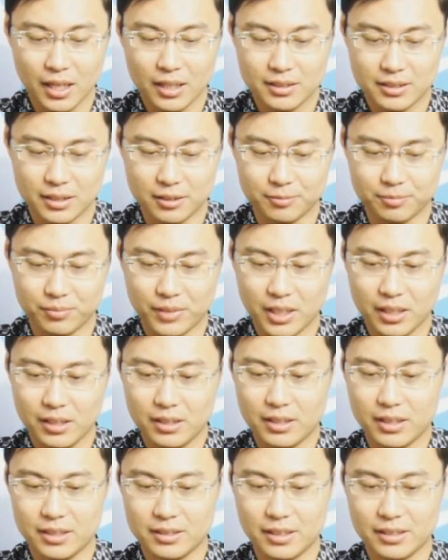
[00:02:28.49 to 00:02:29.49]
So
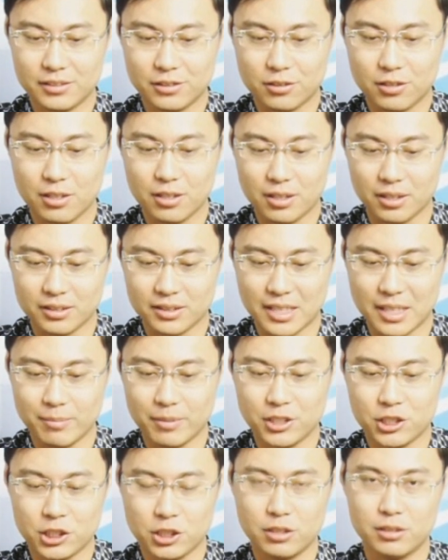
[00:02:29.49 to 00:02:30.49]
these goggles, let
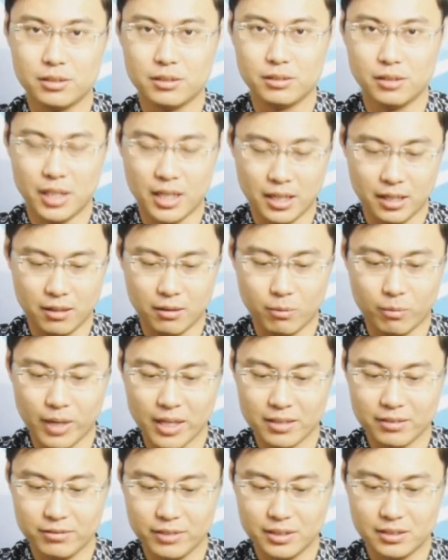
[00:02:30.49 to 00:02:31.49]
me show you
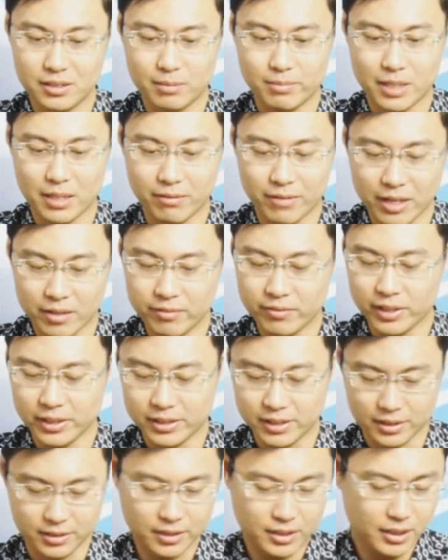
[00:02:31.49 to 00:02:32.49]
one feature by one
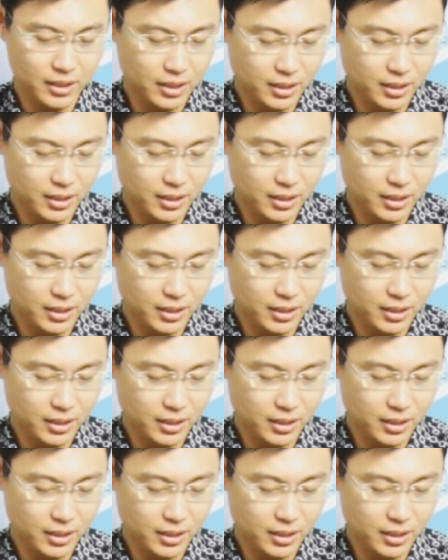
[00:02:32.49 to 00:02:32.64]
feature.